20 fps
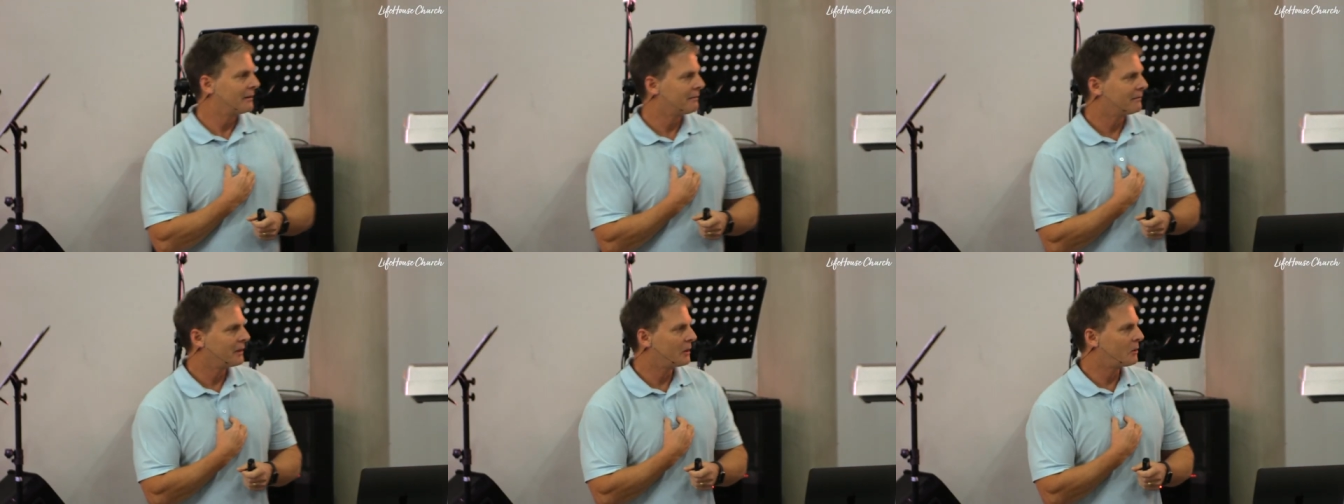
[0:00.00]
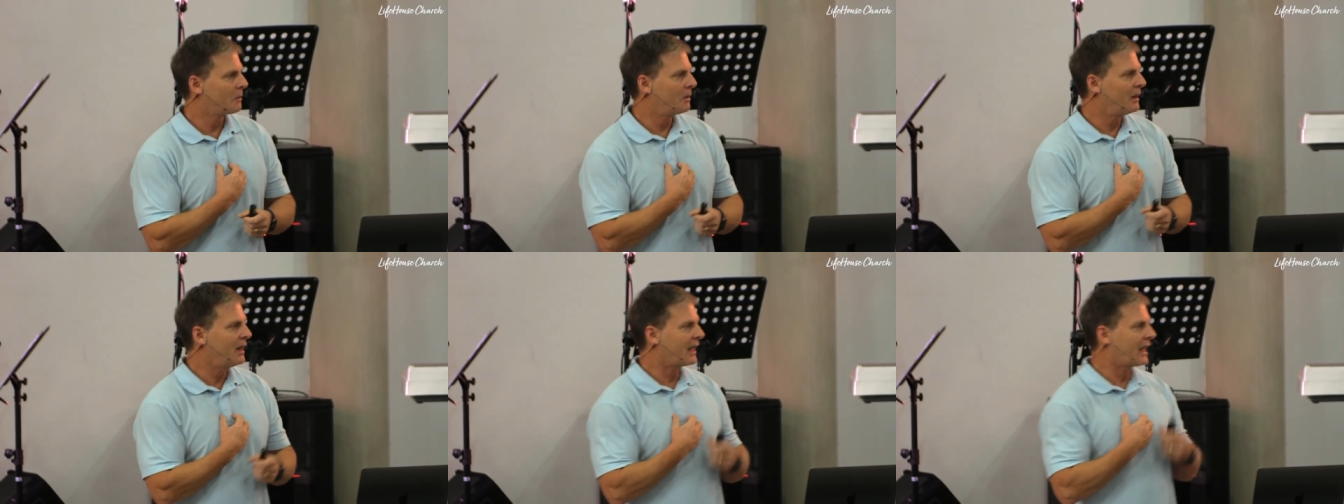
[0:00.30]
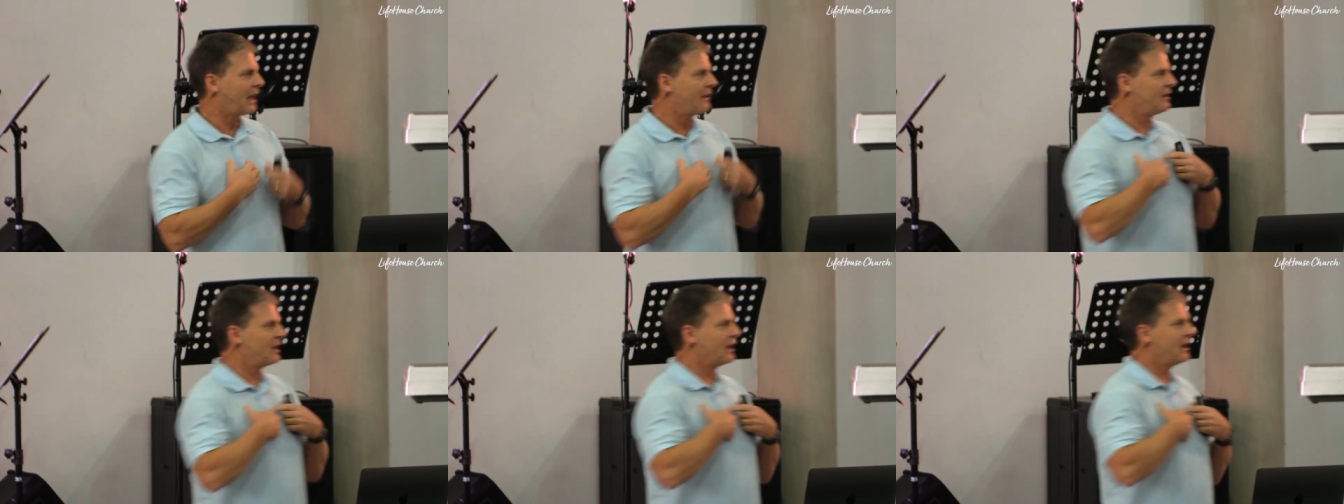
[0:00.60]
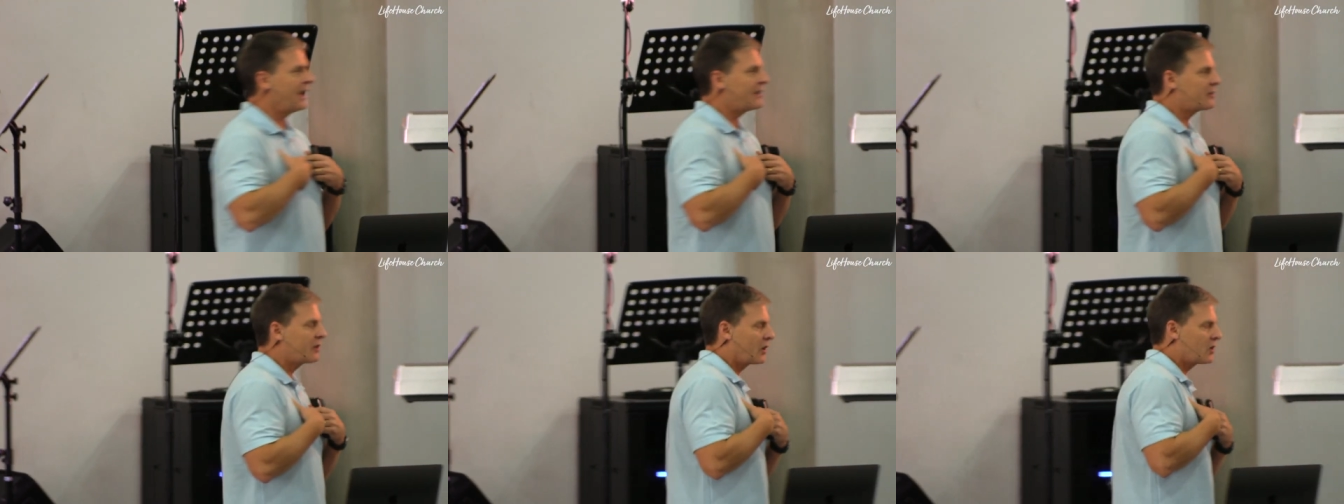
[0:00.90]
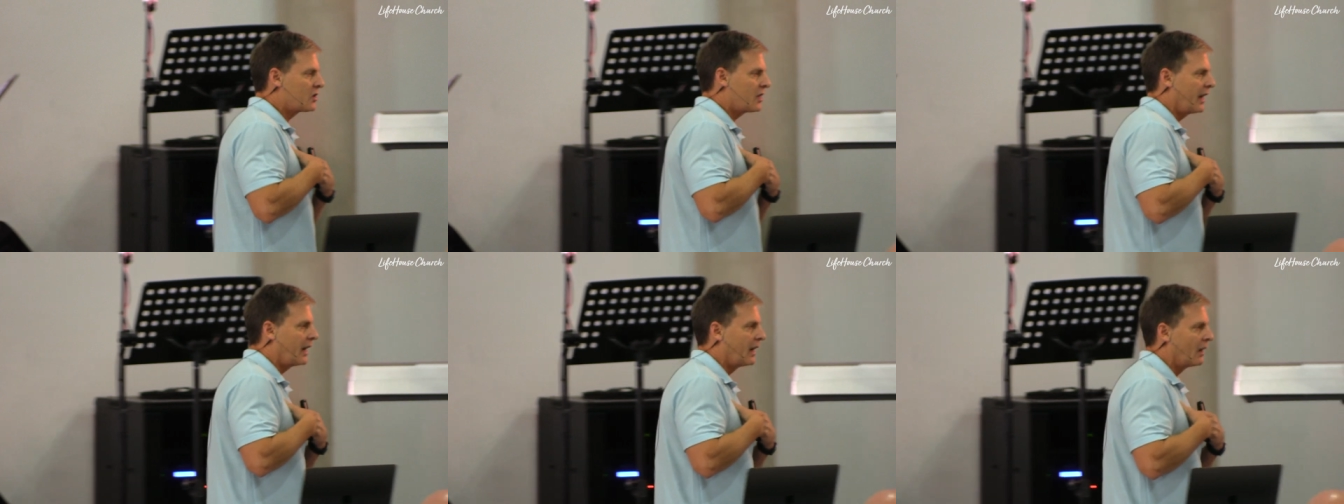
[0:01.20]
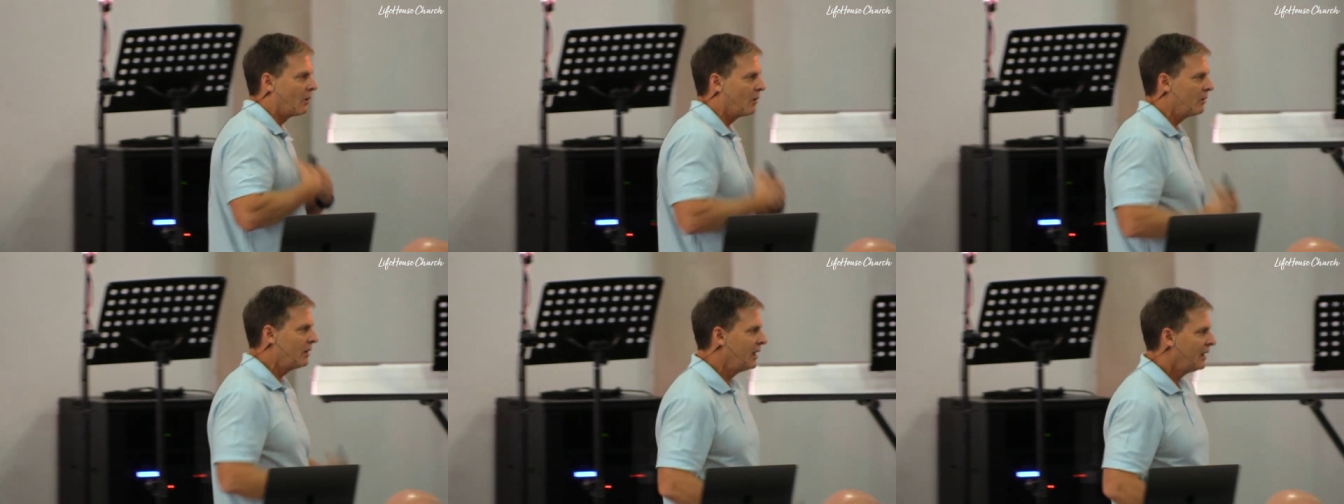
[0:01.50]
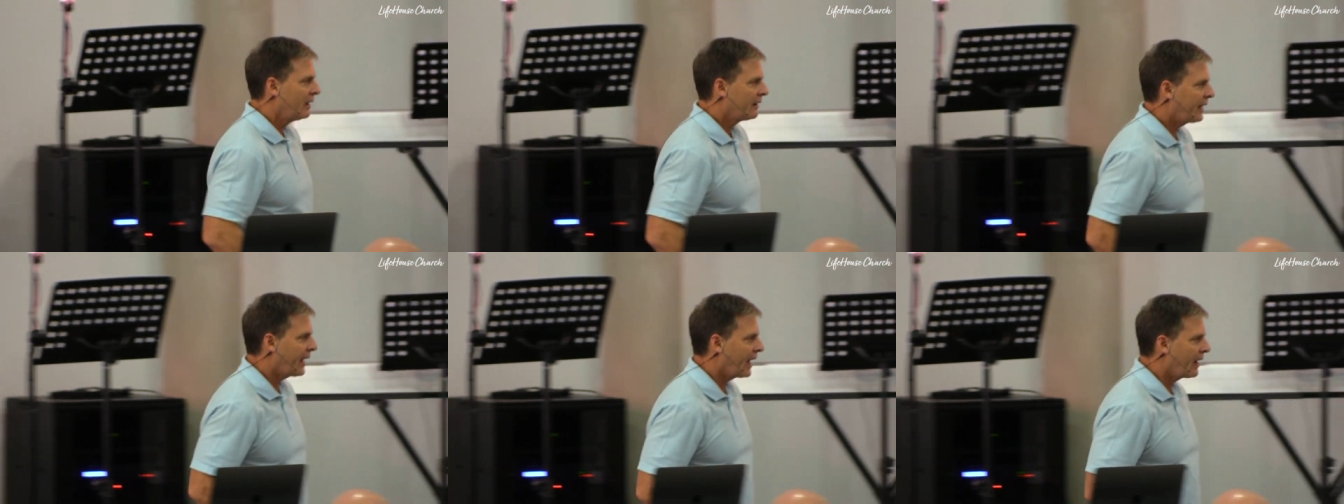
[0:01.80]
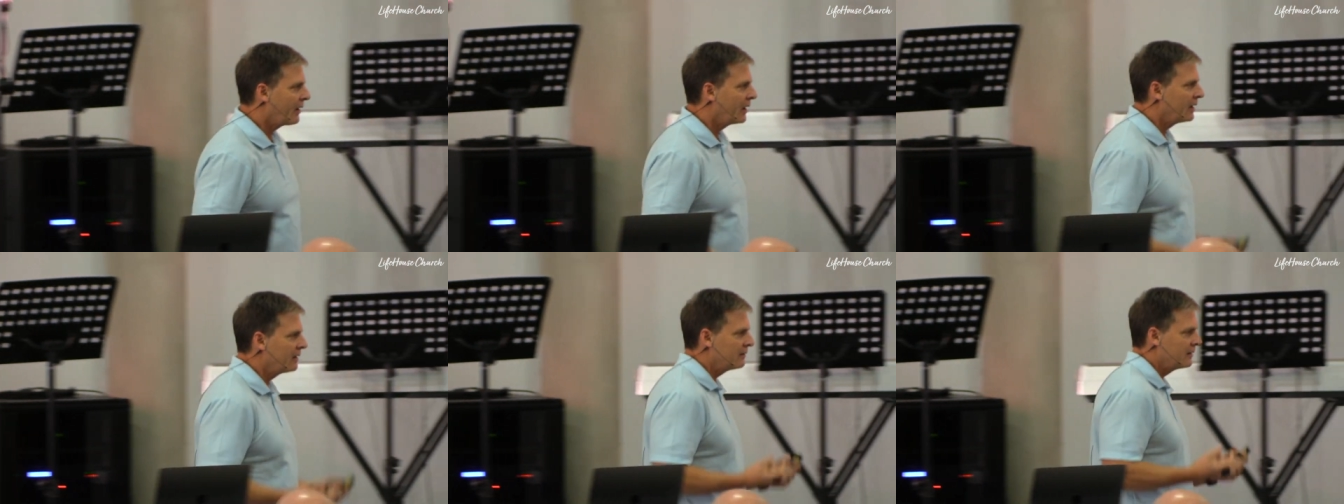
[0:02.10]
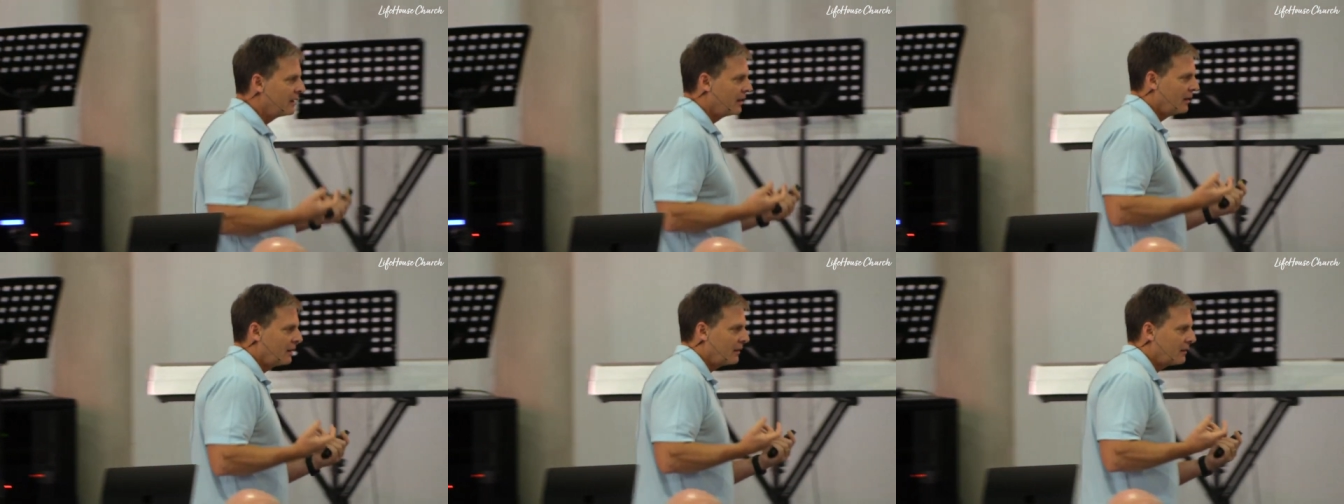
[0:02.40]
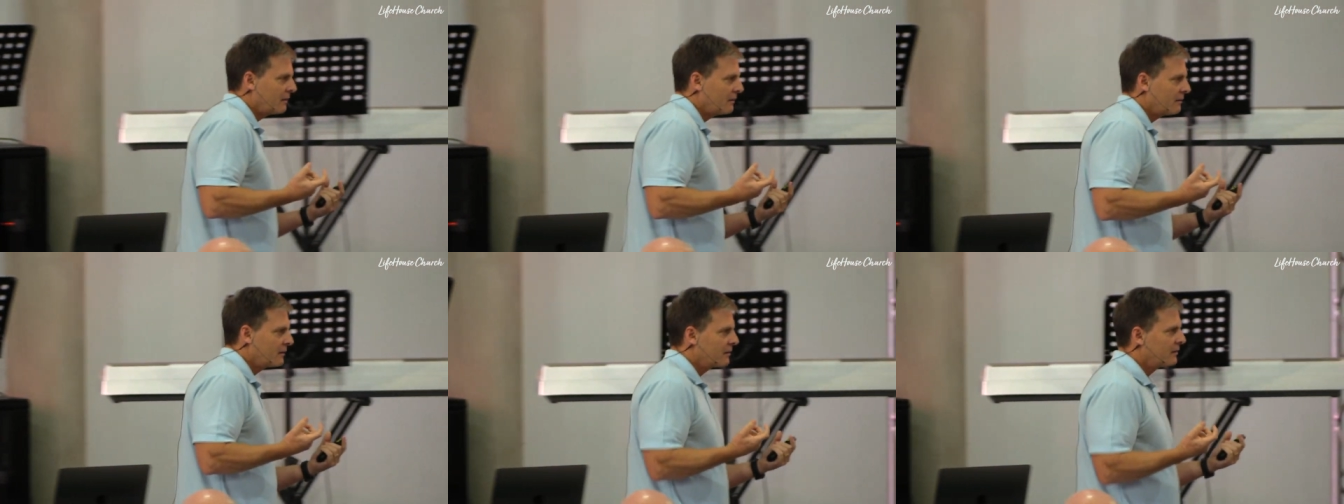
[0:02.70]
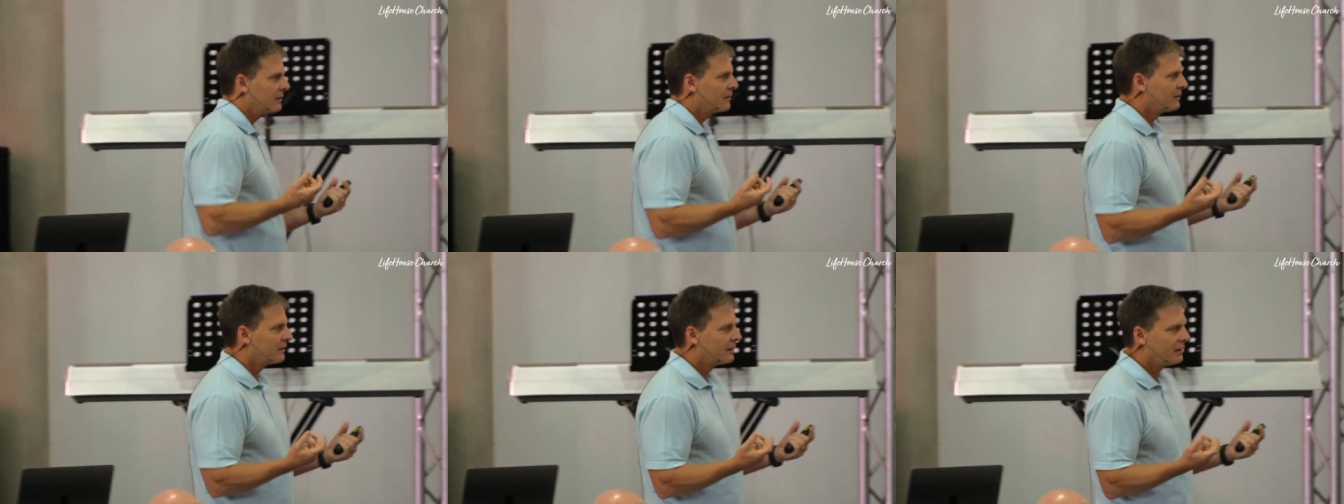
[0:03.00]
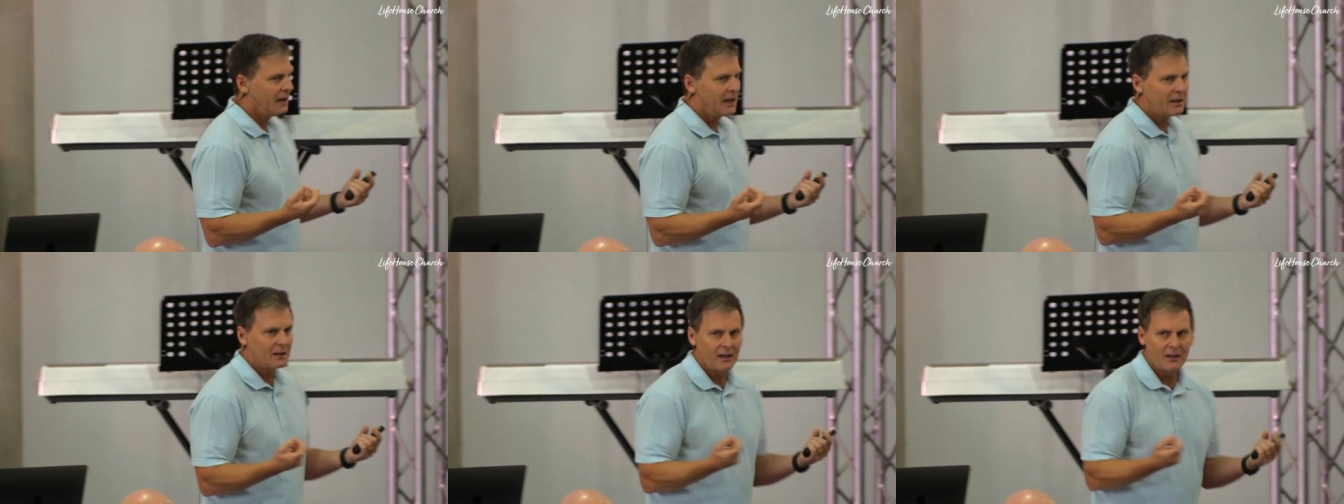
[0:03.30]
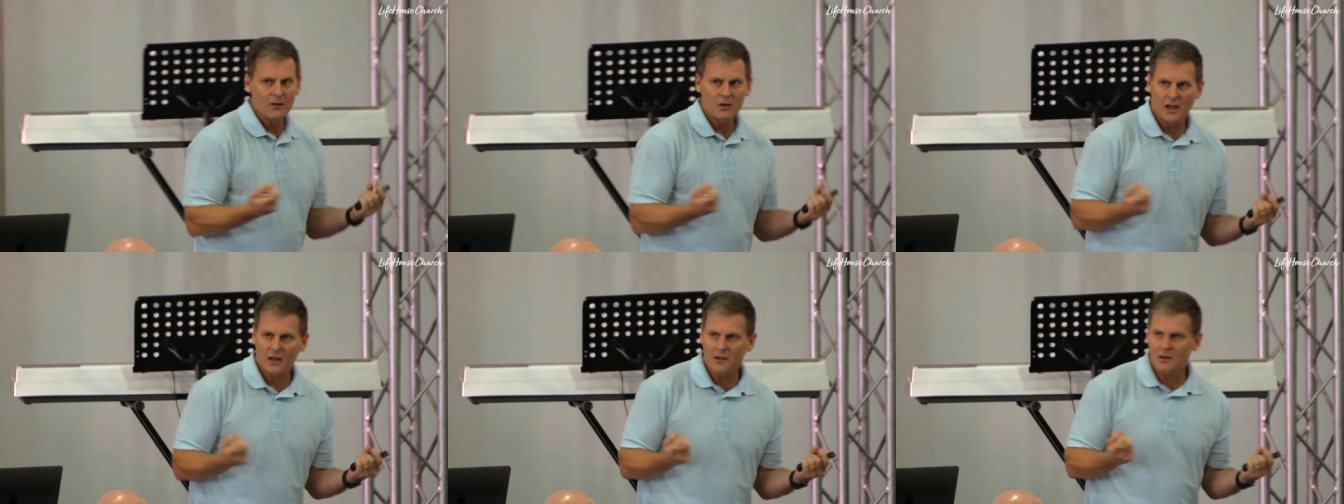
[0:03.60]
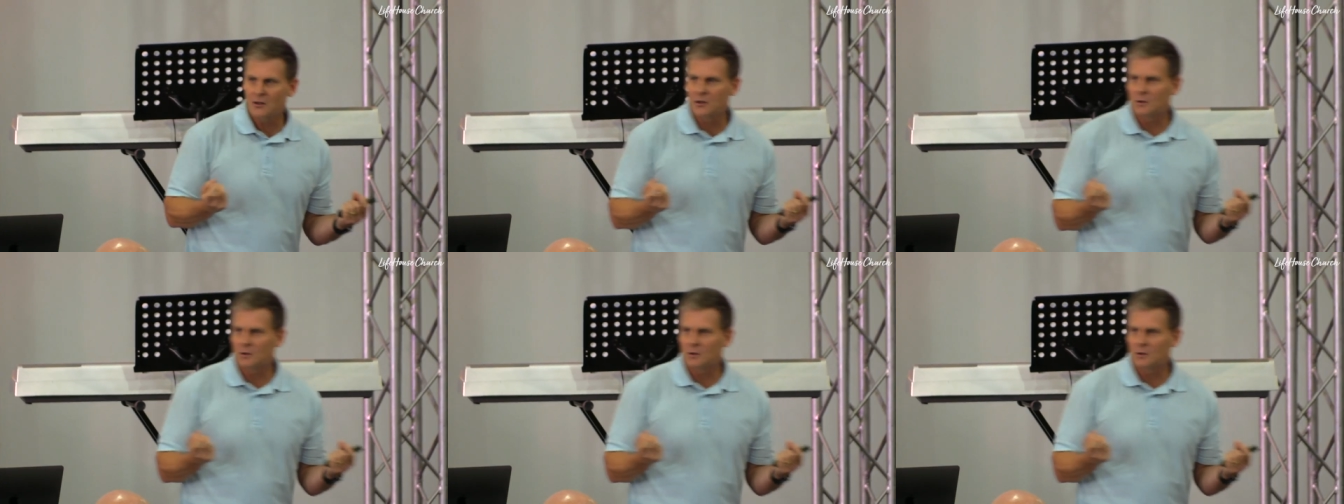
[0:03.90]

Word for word: It would be like having an electric chair or carrying lethal injections